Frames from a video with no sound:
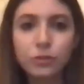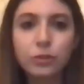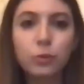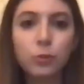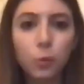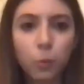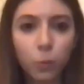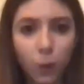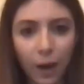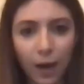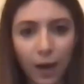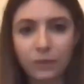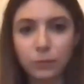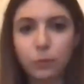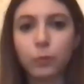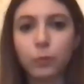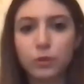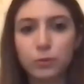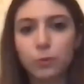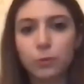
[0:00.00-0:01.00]
to
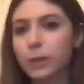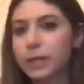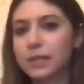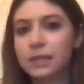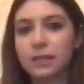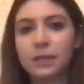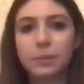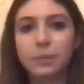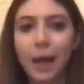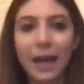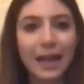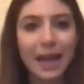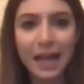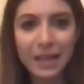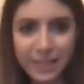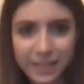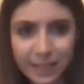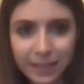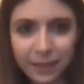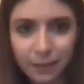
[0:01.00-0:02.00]
what was written by
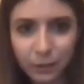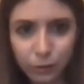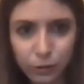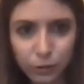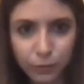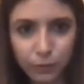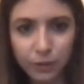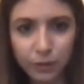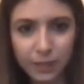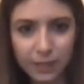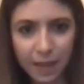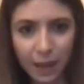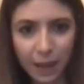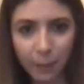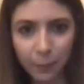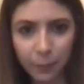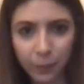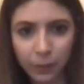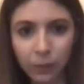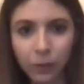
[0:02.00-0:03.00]
Aeschylus, for
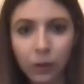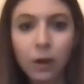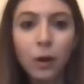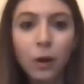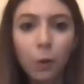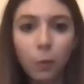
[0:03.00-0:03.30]
example.